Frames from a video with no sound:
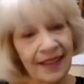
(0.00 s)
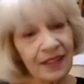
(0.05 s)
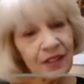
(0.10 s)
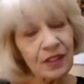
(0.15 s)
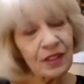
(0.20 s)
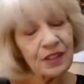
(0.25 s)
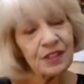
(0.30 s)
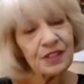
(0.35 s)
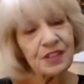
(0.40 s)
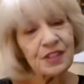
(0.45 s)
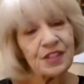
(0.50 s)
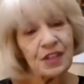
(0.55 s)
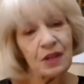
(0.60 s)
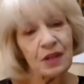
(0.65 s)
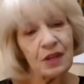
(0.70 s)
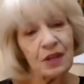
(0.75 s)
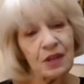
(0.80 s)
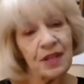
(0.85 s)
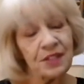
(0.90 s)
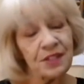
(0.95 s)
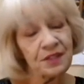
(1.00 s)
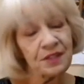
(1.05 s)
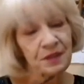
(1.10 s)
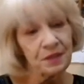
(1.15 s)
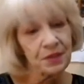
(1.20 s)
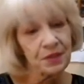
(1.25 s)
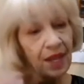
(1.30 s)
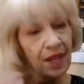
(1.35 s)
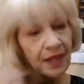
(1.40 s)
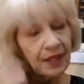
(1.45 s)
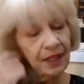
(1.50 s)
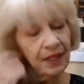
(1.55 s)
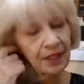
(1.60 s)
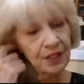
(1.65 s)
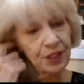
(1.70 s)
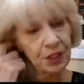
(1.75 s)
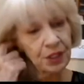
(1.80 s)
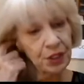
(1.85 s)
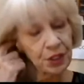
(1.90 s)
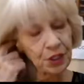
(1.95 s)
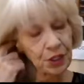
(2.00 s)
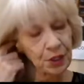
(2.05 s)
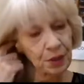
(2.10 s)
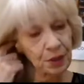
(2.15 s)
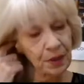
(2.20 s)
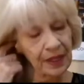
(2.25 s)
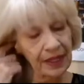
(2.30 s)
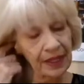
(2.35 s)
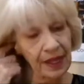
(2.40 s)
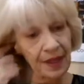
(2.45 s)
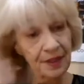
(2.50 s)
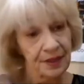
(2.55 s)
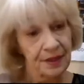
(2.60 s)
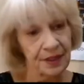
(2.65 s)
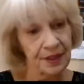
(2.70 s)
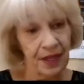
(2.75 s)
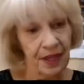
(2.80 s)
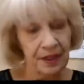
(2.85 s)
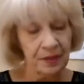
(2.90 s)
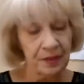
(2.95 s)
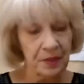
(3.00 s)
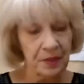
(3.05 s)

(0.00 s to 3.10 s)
can learn so much from talking to you and other young